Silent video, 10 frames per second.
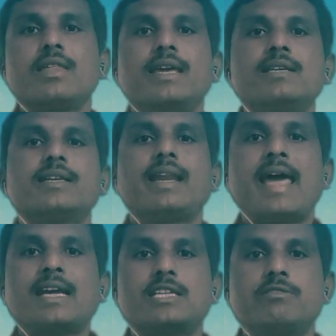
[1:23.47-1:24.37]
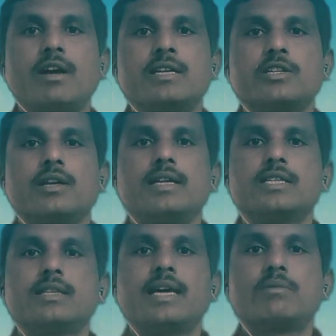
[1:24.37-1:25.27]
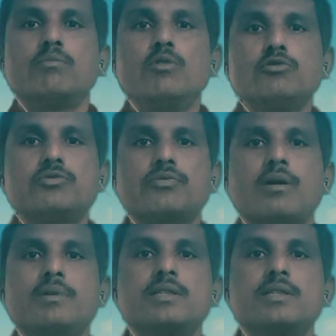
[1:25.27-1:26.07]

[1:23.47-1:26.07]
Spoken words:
is an active articulator that moves from